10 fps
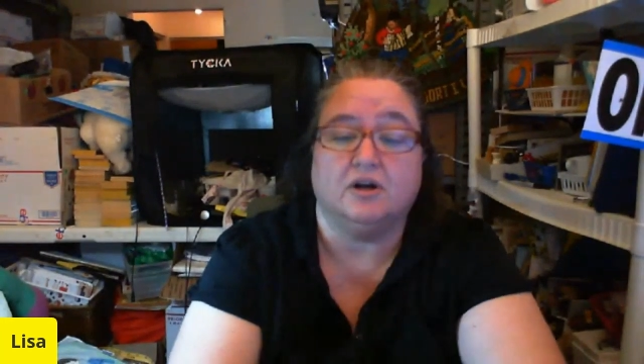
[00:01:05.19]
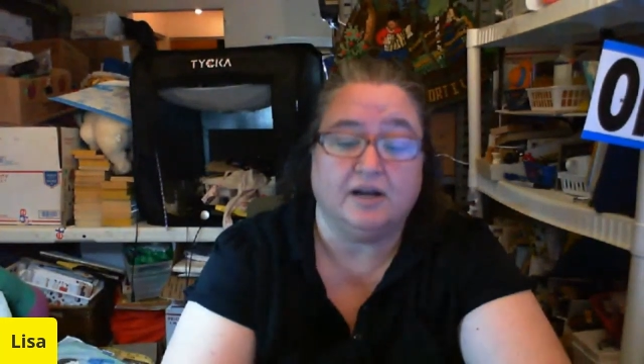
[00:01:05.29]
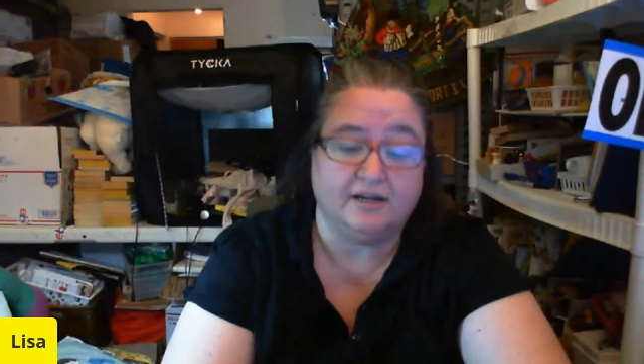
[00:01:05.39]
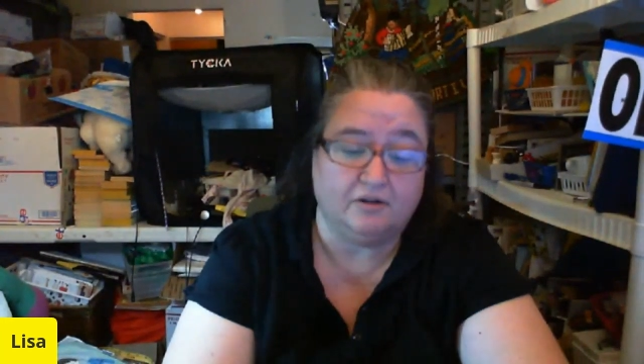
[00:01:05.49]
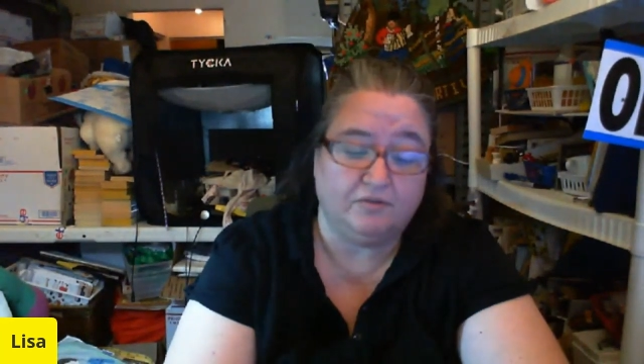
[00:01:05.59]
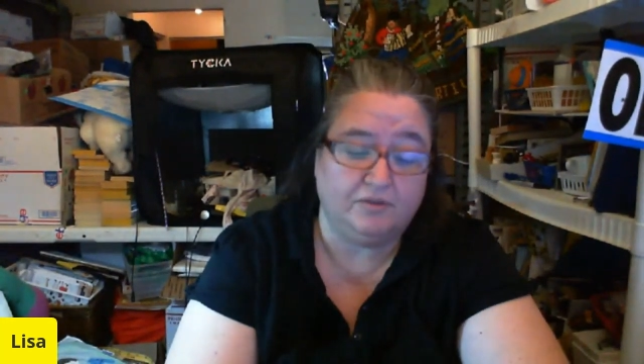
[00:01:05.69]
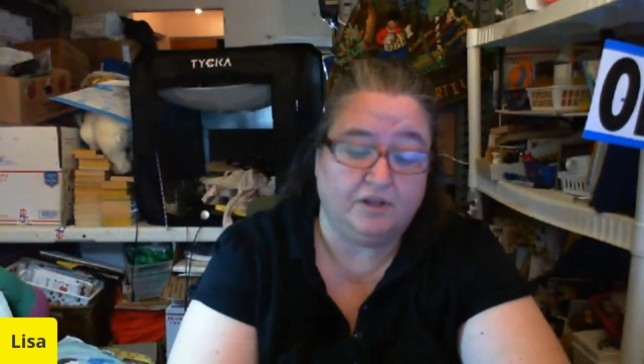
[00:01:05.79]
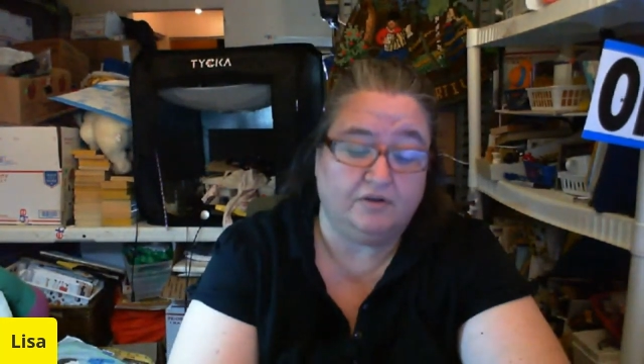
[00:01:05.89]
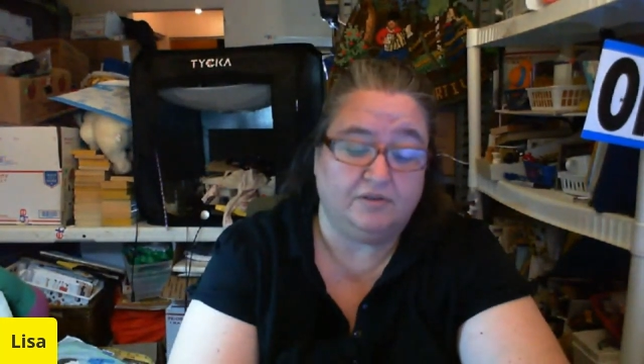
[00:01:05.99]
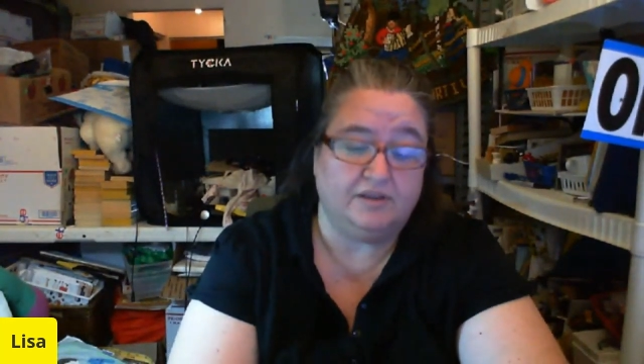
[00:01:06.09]
I don't
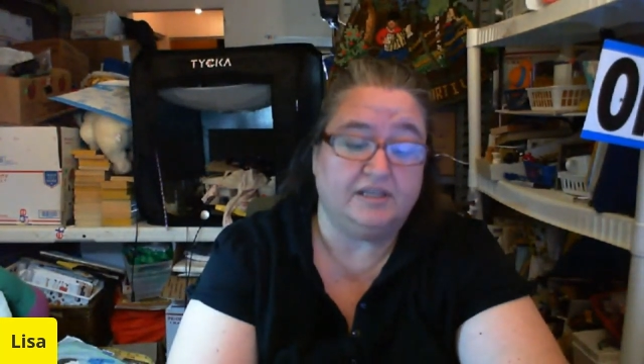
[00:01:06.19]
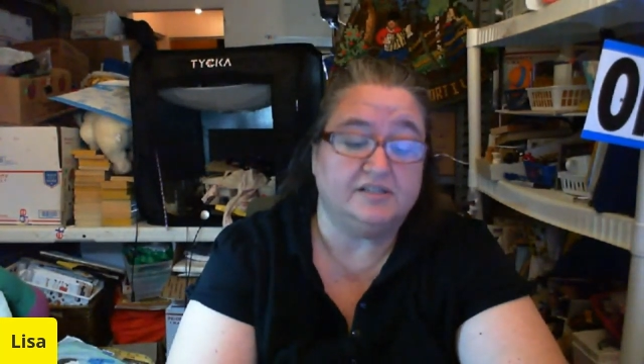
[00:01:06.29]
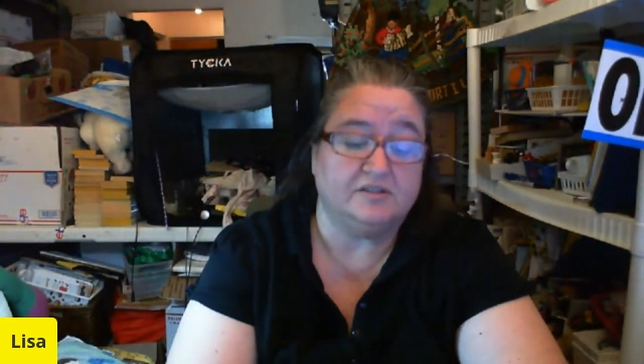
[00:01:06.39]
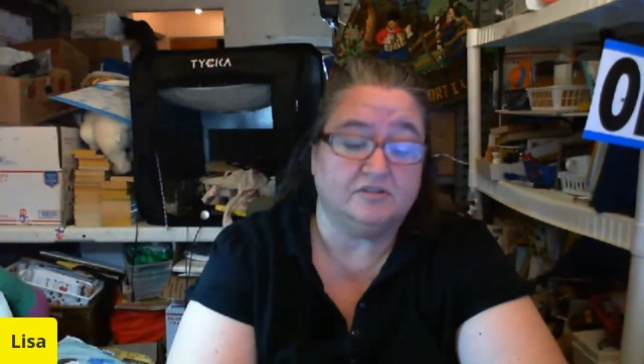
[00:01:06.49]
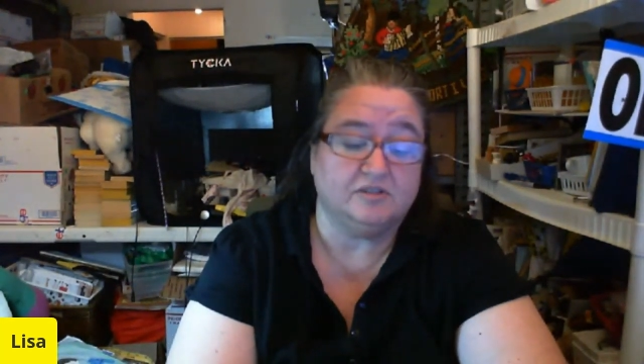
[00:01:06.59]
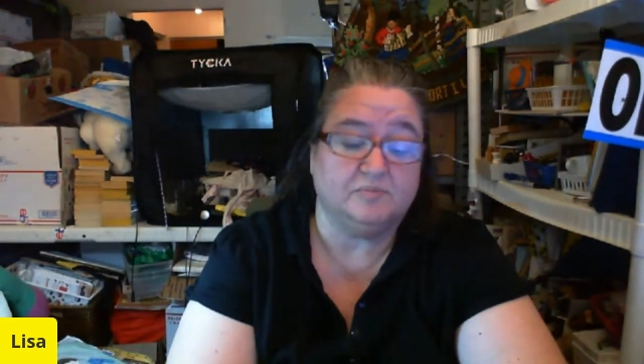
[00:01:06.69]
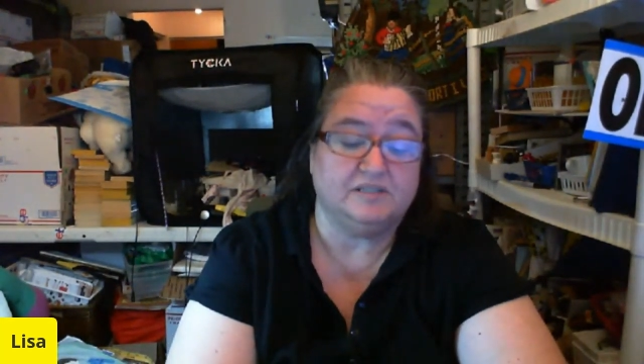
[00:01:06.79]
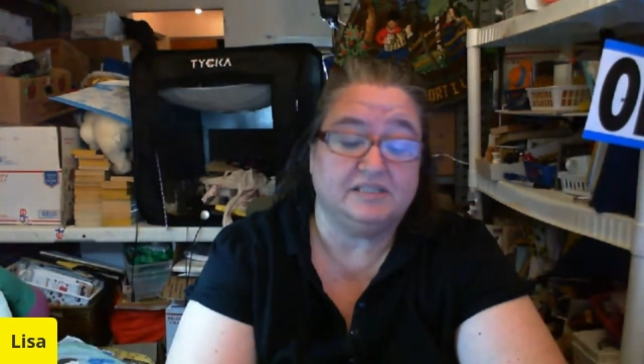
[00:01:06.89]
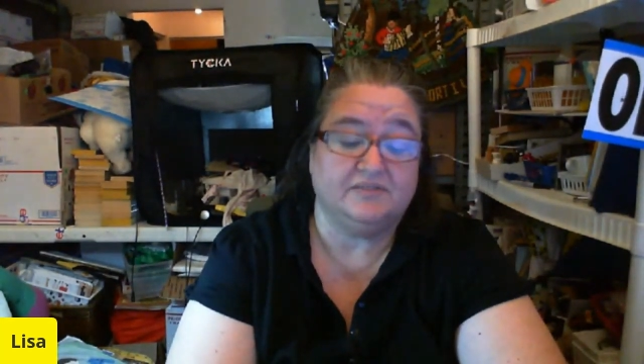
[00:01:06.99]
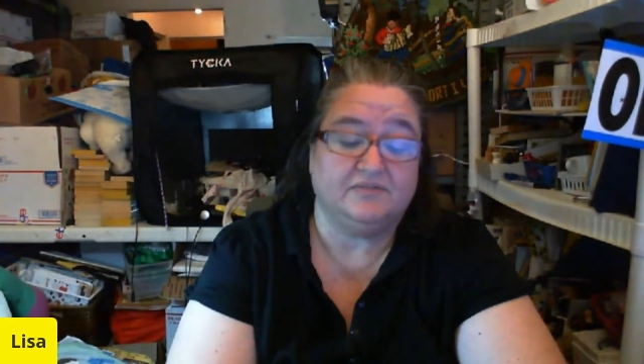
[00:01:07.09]
know that these are
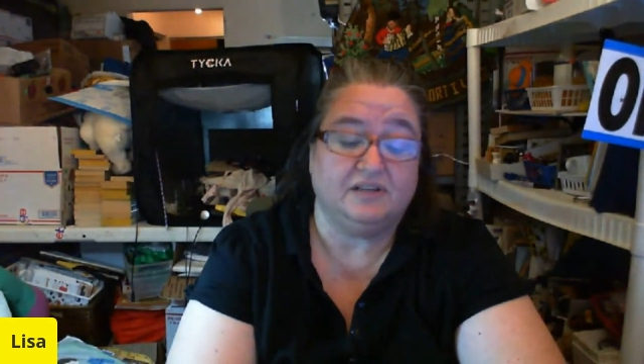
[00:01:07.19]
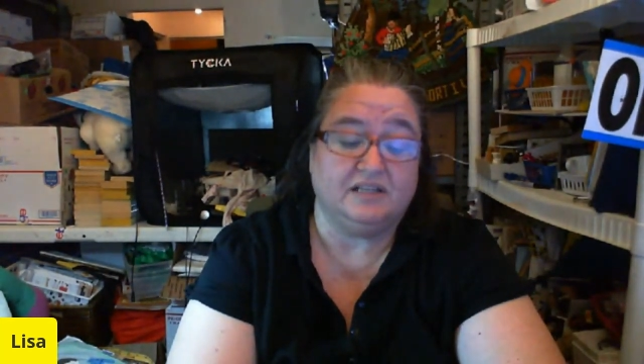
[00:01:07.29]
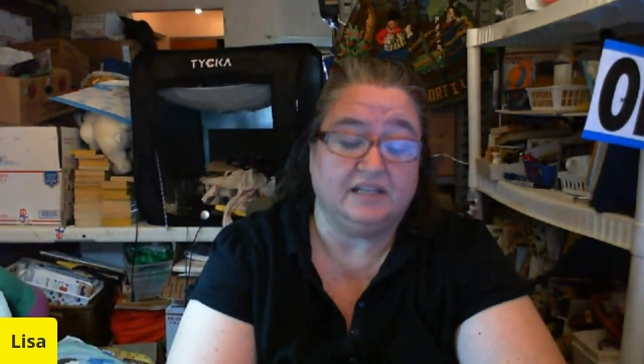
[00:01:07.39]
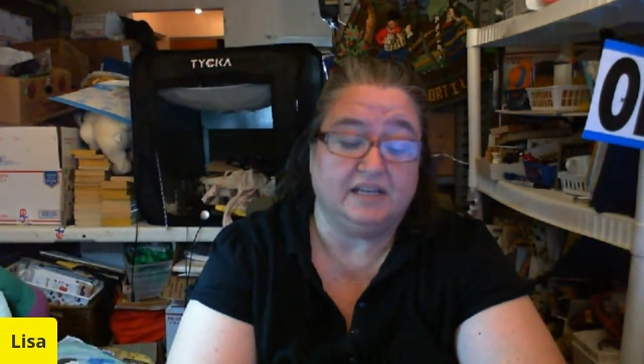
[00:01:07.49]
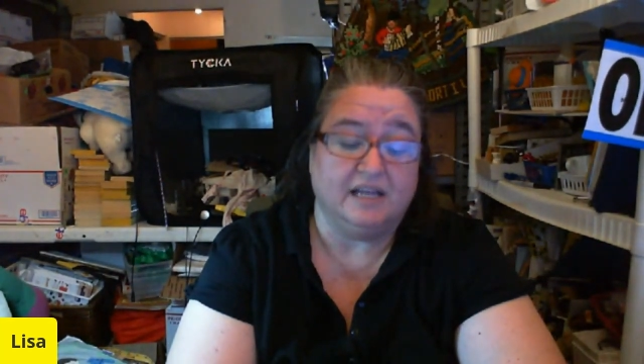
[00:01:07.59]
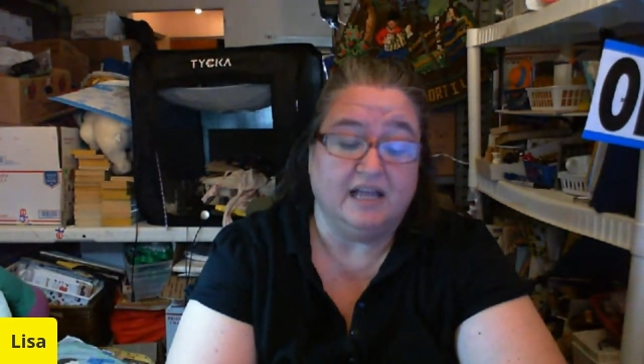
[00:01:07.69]
specifically,